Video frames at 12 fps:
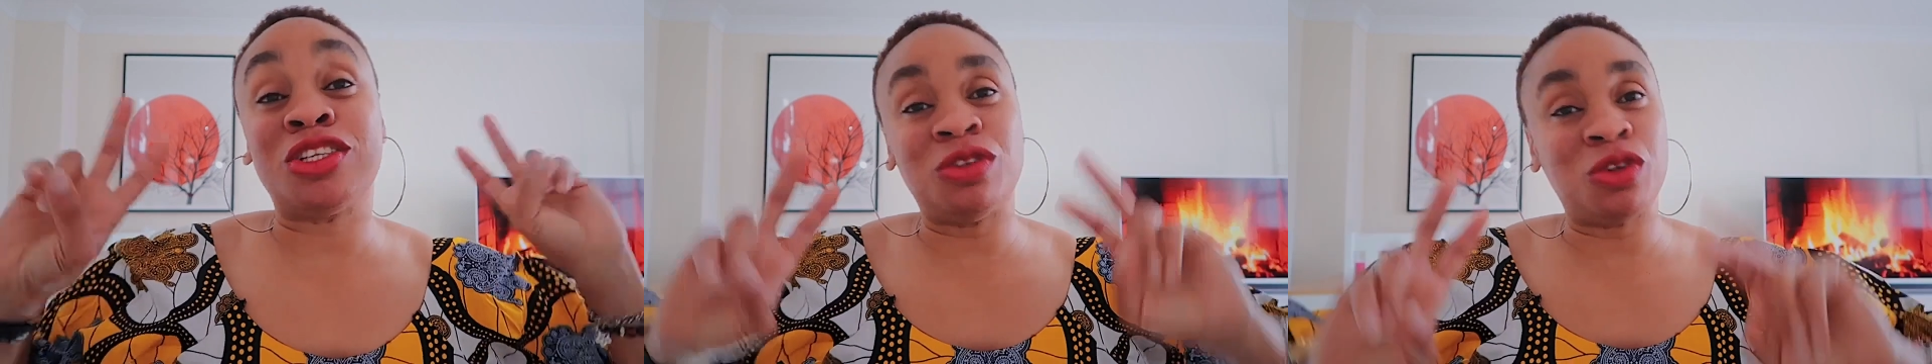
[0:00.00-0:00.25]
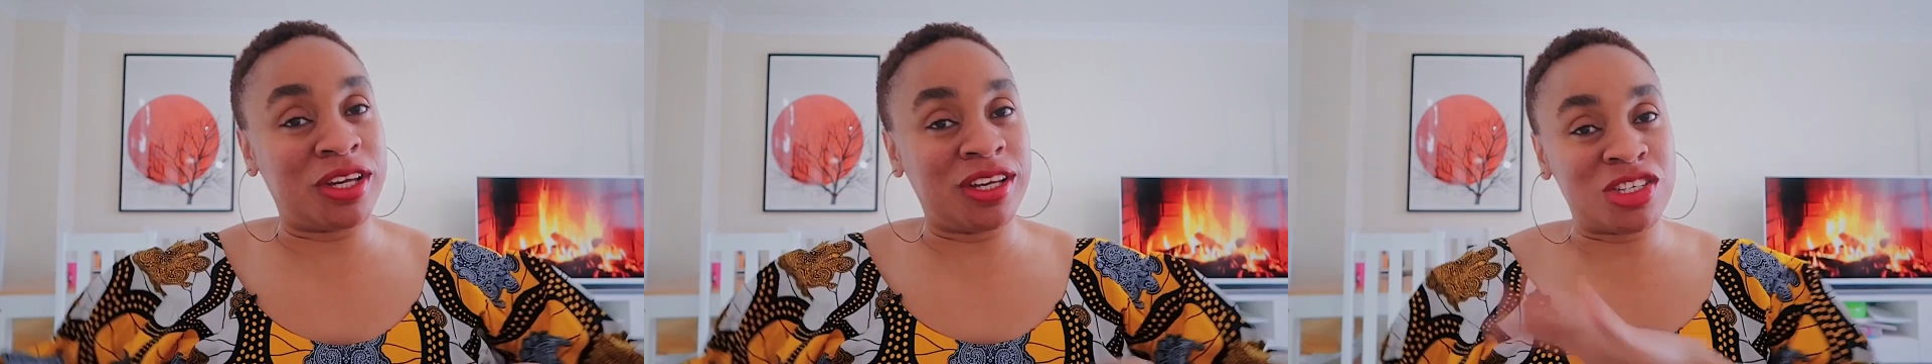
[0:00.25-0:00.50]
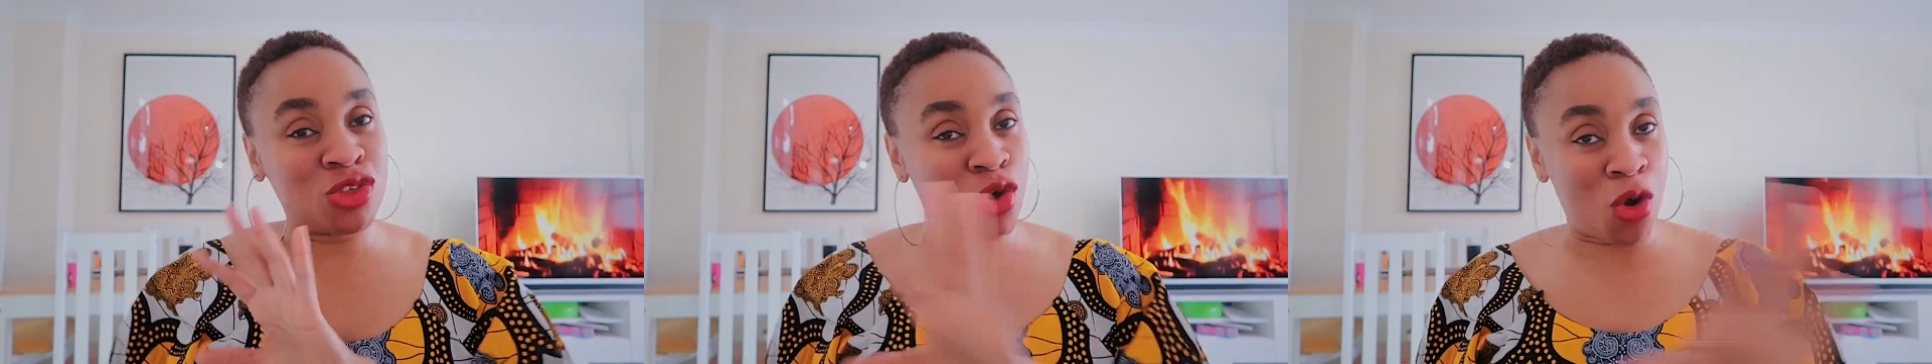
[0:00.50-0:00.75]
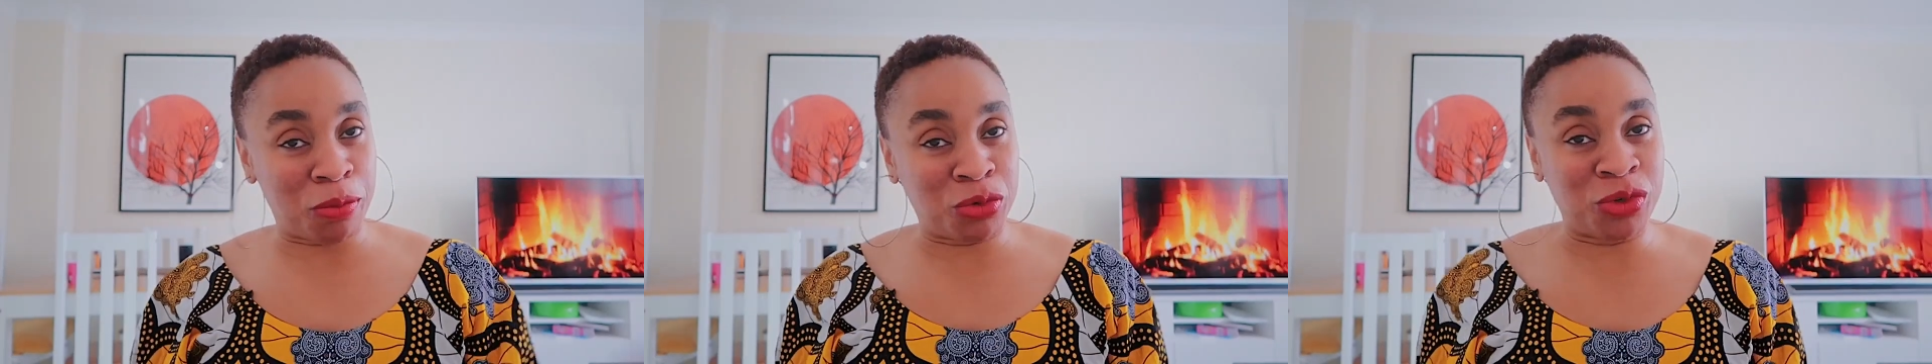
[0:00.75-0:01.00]
Okay, there's no
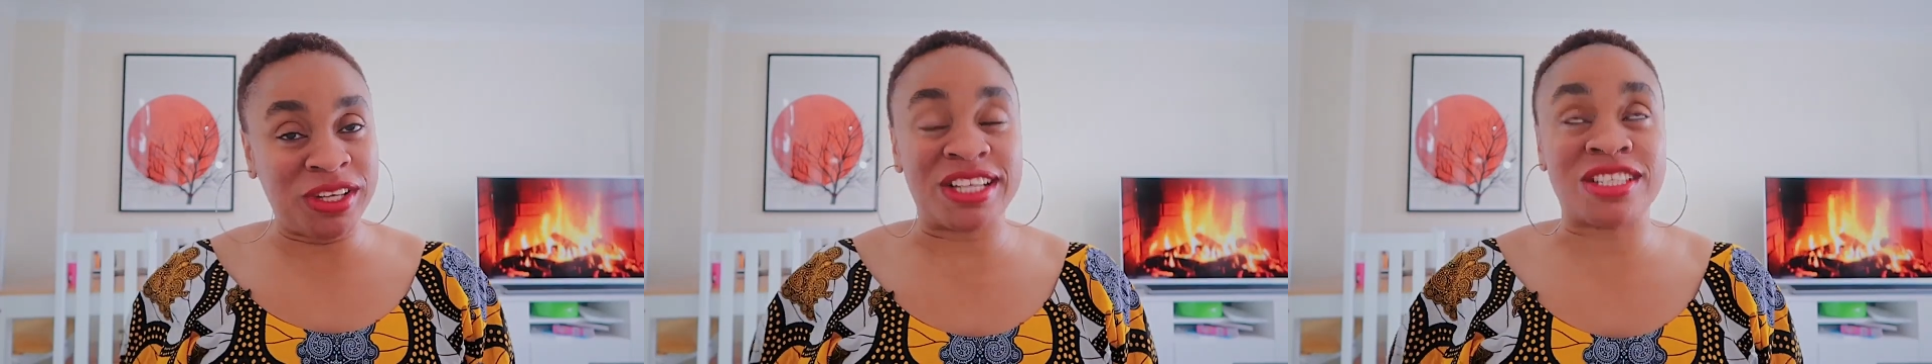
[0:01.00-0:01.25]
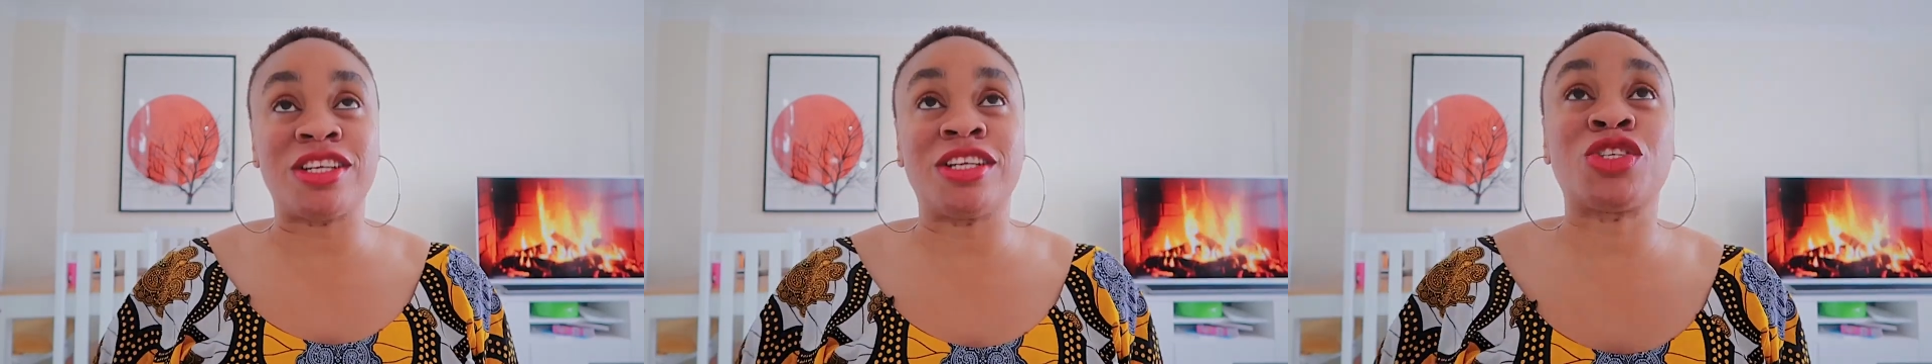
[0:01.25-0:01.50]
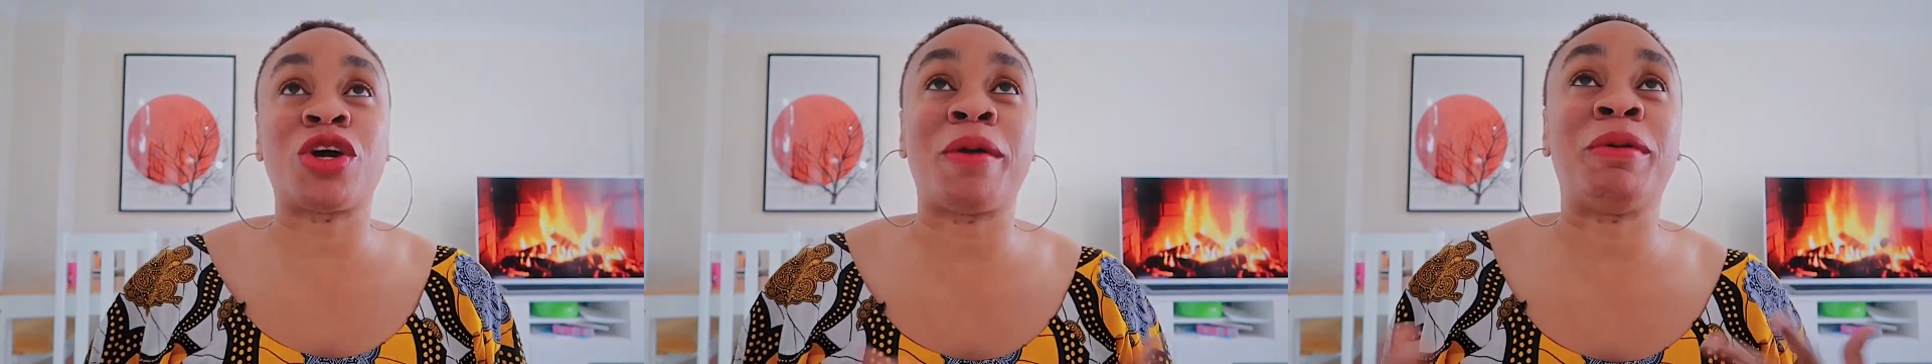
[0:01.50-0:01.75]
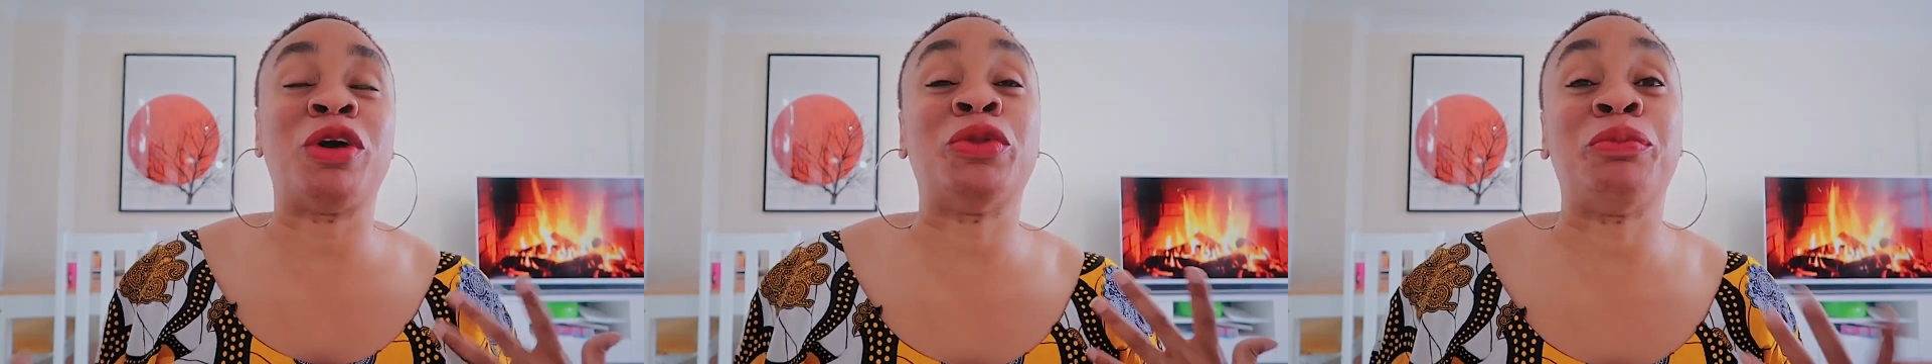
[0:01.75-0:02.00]
couple yet. So let's talk
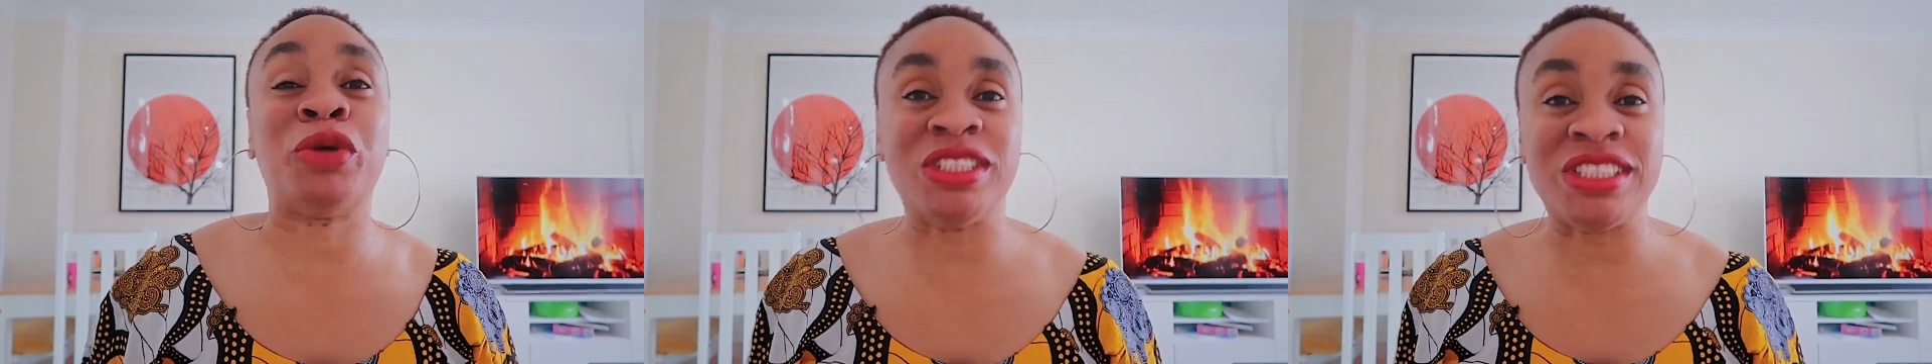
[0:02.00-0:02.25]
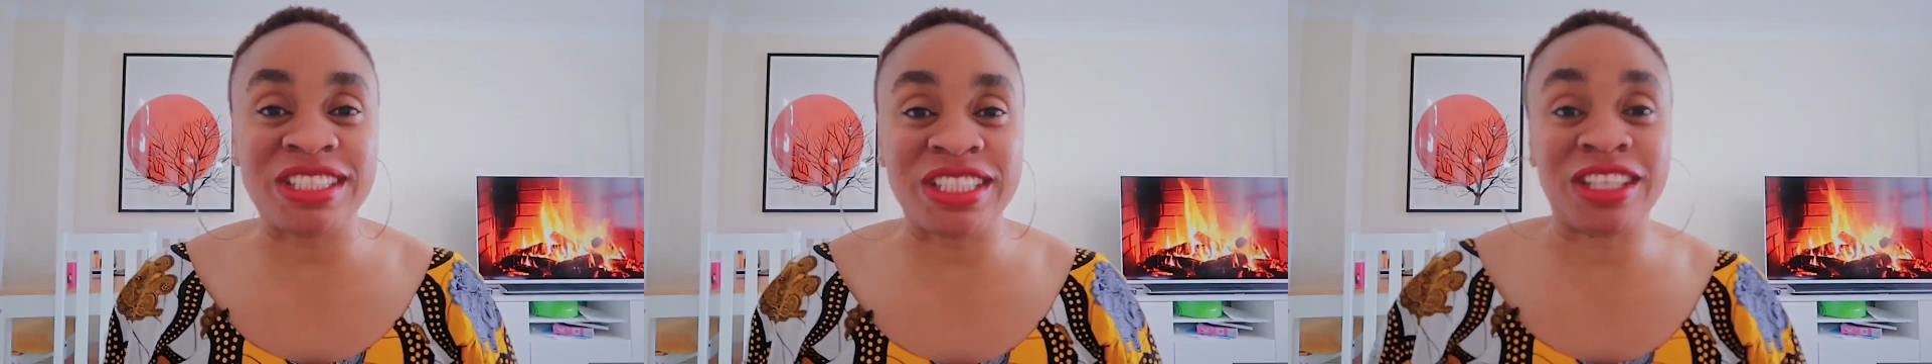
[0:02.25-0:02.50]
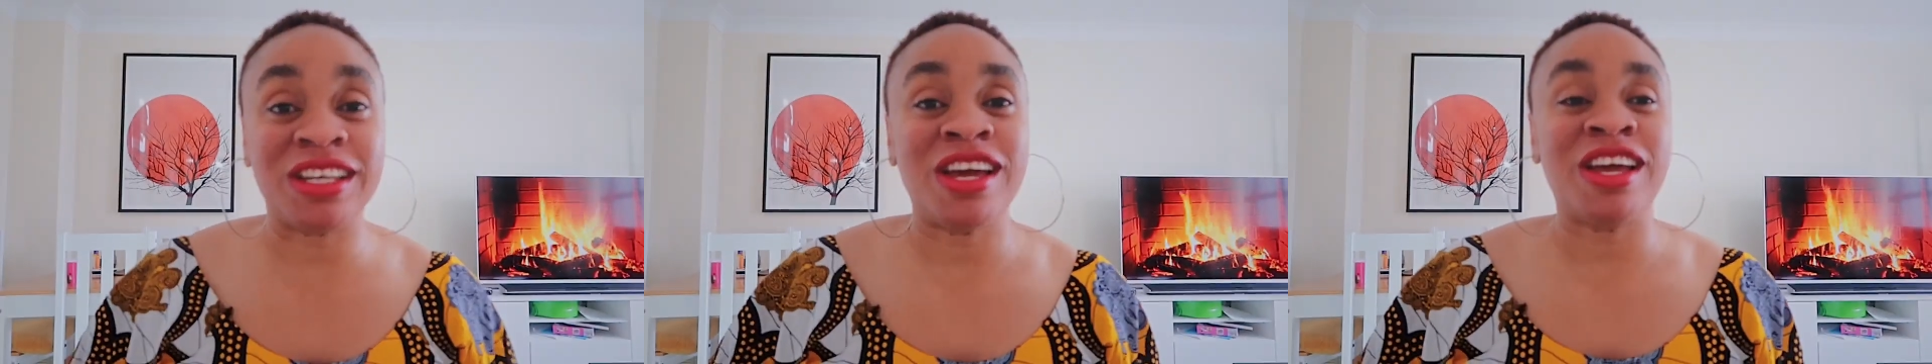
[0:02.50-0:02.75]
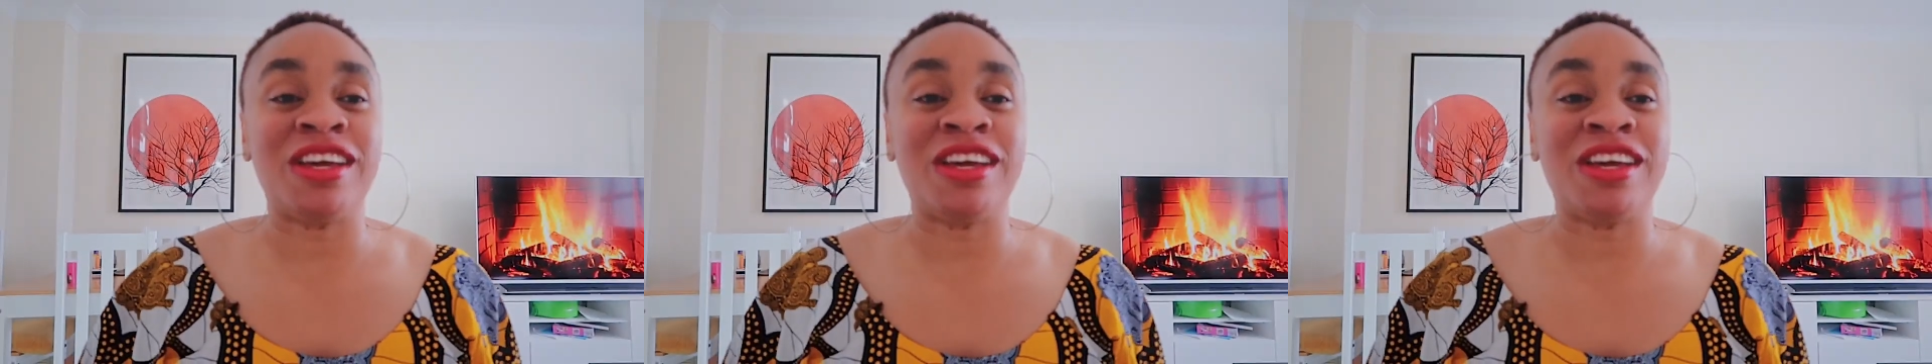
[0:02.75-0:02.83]
about the bonding and,